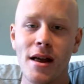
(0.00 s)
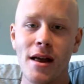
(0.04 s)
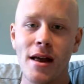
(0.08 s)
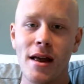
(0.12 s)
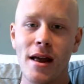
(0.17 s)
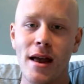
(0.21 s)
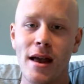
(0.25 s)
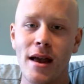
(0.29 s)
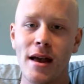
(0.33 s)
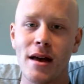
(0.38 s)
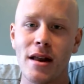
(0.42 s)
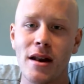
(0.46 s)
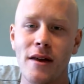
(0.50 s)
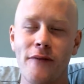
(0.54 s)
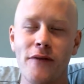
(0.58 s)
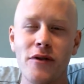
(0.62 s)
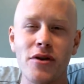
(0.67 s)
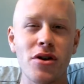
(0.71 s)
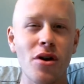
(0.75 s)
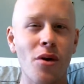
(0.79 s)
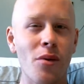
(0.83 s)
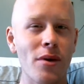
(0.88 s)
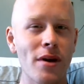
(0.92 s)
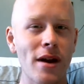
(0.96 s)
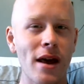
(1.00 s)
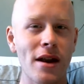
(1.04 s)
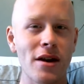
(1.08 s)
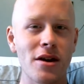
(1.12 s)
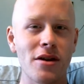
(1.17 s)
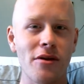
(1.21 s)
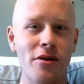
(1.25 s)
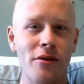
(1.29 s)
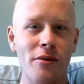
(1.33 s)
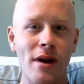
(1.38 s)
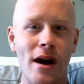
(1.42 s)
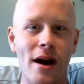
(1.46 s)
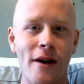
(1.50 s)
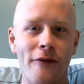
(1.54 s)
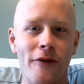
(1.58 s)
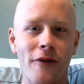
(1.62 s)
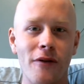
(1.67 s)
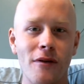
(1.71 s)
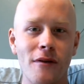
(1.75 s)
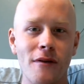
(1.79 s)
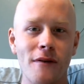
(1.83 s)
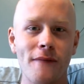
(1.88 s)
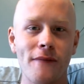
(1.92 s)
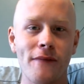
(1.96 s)
And if you don't want to enter the
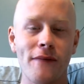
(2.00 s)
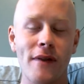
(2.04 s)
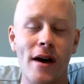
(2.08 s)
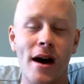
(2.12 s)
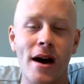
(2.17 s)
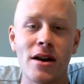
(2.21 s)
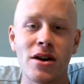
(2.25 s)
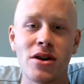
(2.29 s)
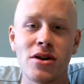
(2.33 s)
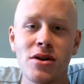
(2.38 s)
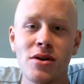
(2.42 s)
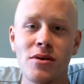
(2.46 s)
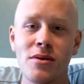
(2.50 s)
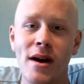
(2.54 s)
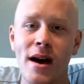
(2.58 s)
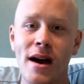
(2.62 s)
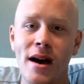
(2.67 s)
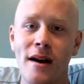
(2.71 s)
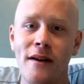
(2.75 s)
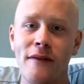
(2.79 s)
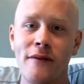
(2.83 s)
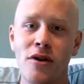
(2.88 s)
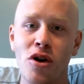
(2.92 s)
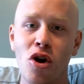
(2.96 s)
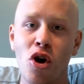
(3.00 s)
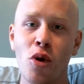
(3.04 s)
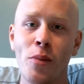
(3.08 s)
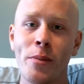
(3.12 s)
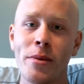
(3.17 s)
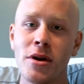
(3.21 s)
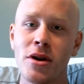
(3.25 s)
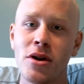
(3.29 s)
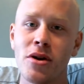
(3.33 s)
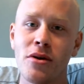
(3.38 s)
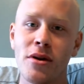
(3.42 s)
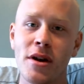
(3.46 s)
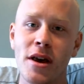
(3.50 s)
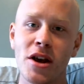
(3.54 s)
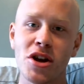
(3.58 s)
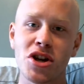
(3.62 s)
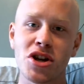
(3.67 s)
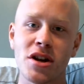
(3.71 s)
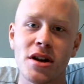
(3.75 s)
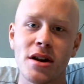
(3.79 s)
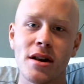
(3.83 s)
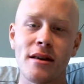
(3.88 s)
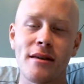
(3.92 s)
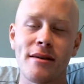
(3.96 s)
raffle, I do have an open
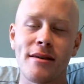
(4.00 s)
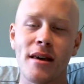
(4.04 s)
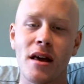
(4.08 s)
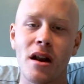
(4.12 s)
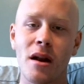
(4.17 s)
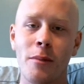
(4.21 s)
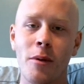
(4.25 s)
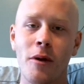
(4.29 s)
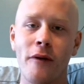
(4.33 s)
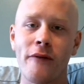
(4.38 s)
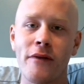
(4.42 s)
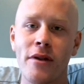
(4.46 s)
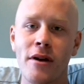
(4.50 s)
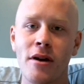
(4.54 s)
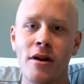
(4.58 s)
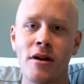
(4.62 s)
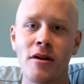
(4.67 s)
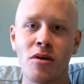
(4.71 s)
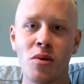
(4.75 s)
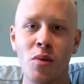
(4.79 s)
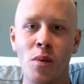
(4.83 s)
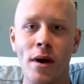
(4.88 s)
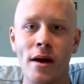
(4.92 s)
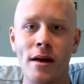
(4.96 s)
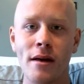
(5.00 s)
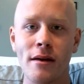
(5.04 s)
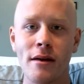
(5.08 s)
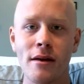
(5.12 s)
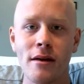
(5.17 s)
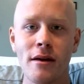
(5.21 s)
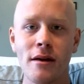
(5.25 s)
donation set up over there as well.